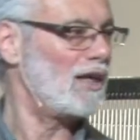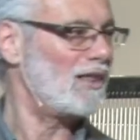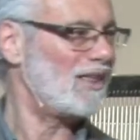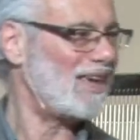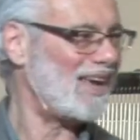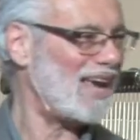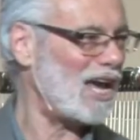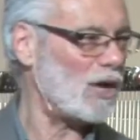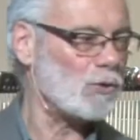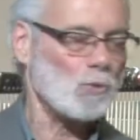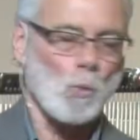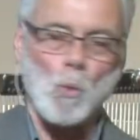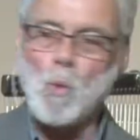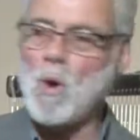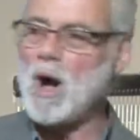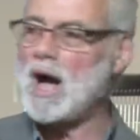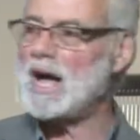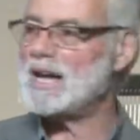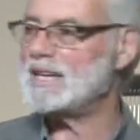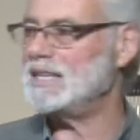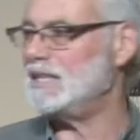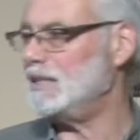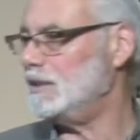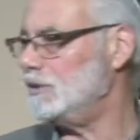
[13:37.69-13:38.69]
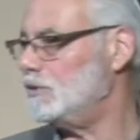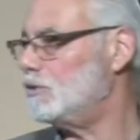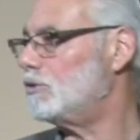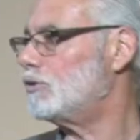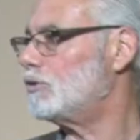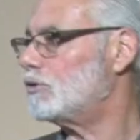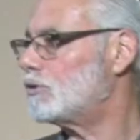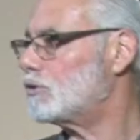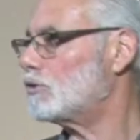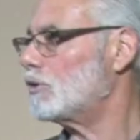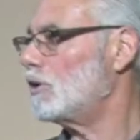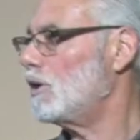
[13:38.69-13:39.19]
They had wadis.
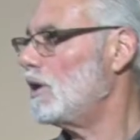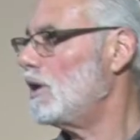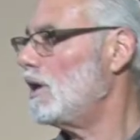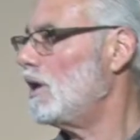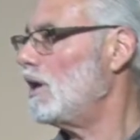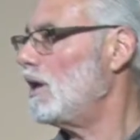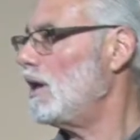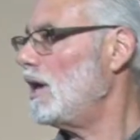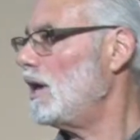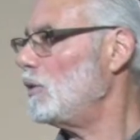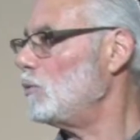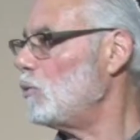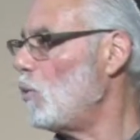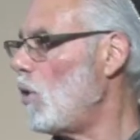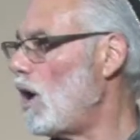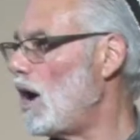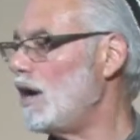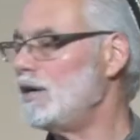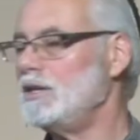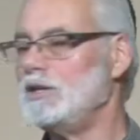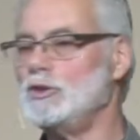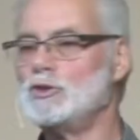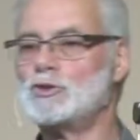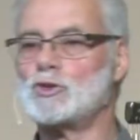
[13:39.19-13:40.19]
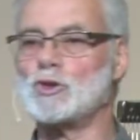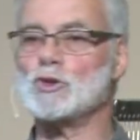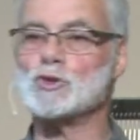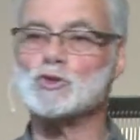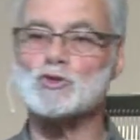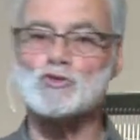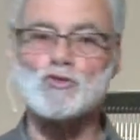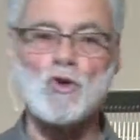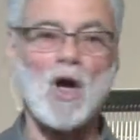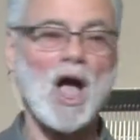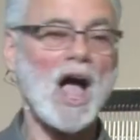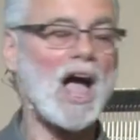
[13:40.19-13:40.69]
And wadis are
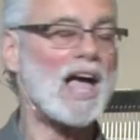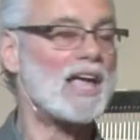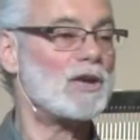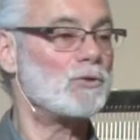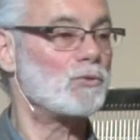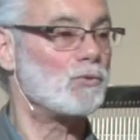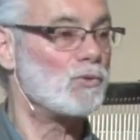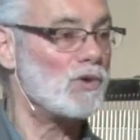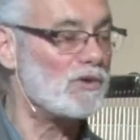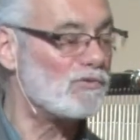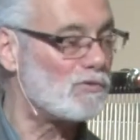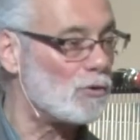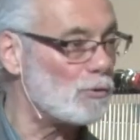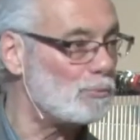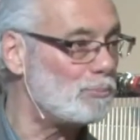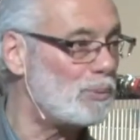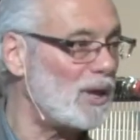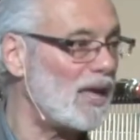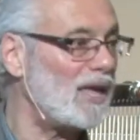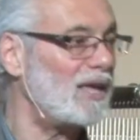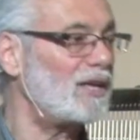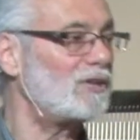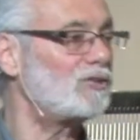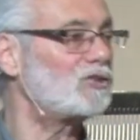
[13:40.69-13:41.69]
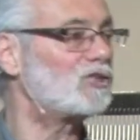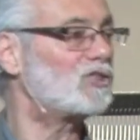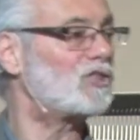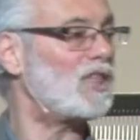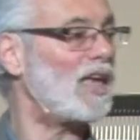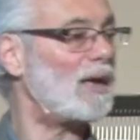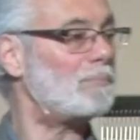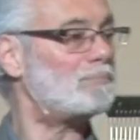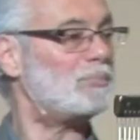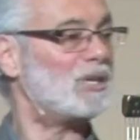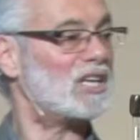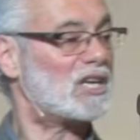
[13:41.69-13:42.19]
dry riverbeds
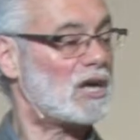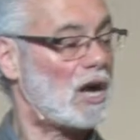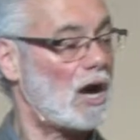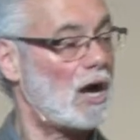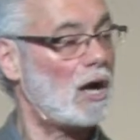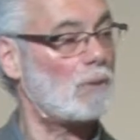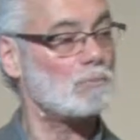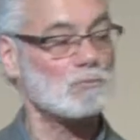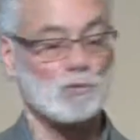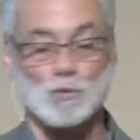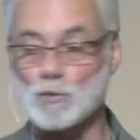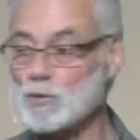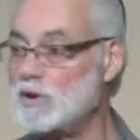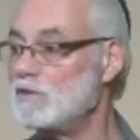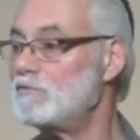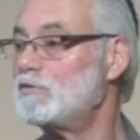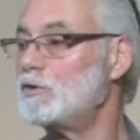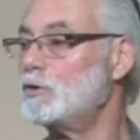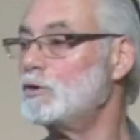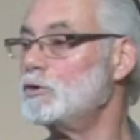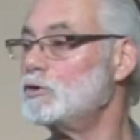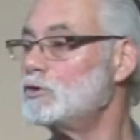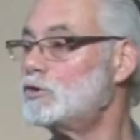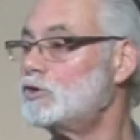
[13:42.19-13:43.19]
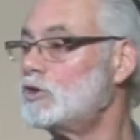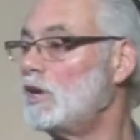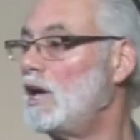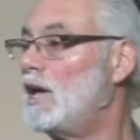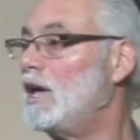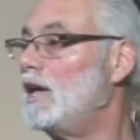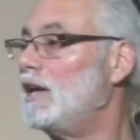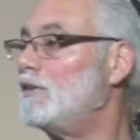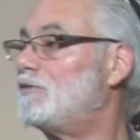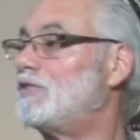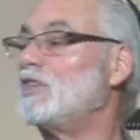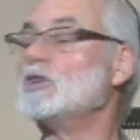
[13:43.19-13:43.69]
that become rivers
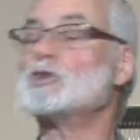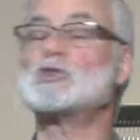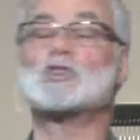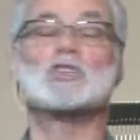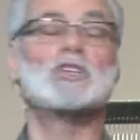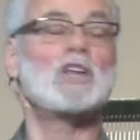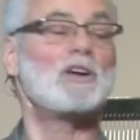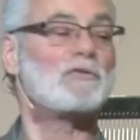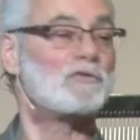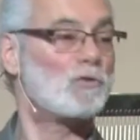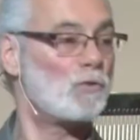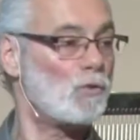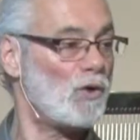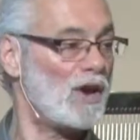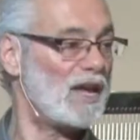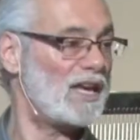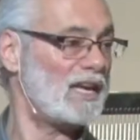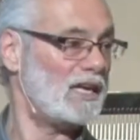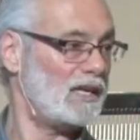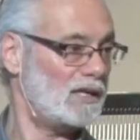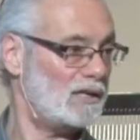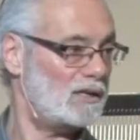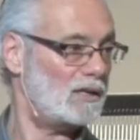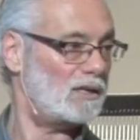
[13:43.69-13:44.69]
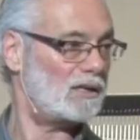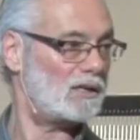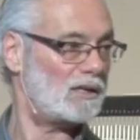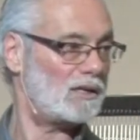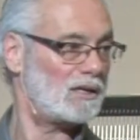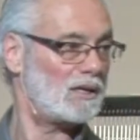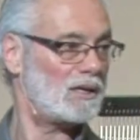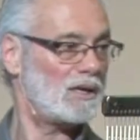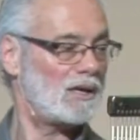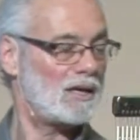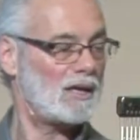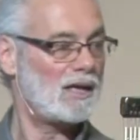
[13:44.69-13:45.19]
if there's enough rain.
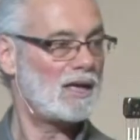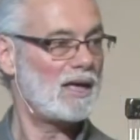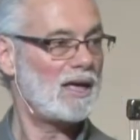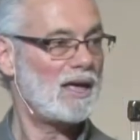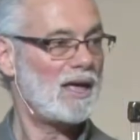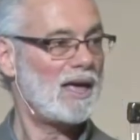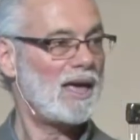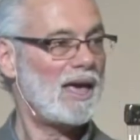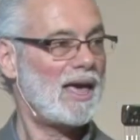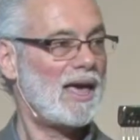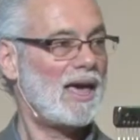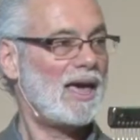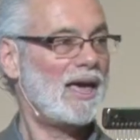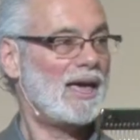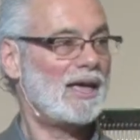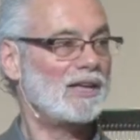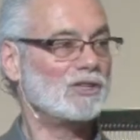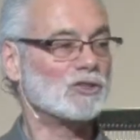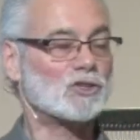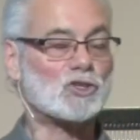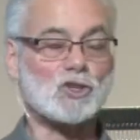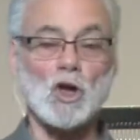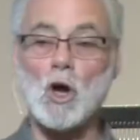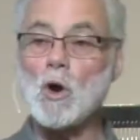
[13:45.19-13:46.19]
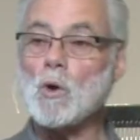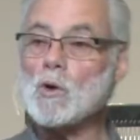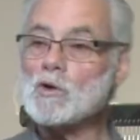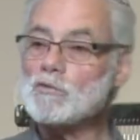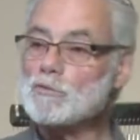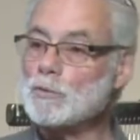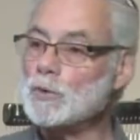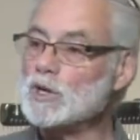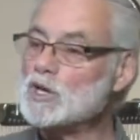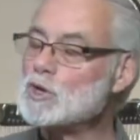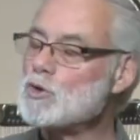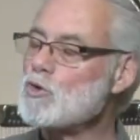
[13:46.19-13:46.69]
And so if
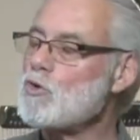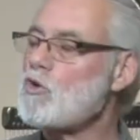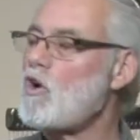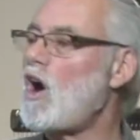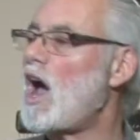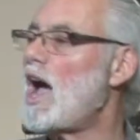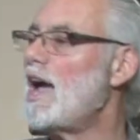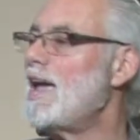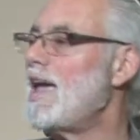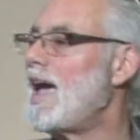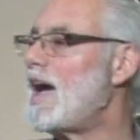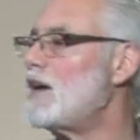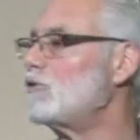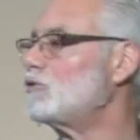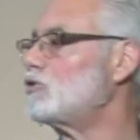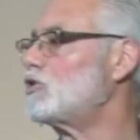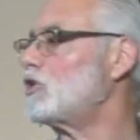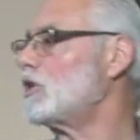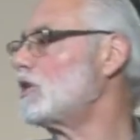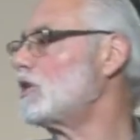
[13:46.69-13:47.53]
we cry out to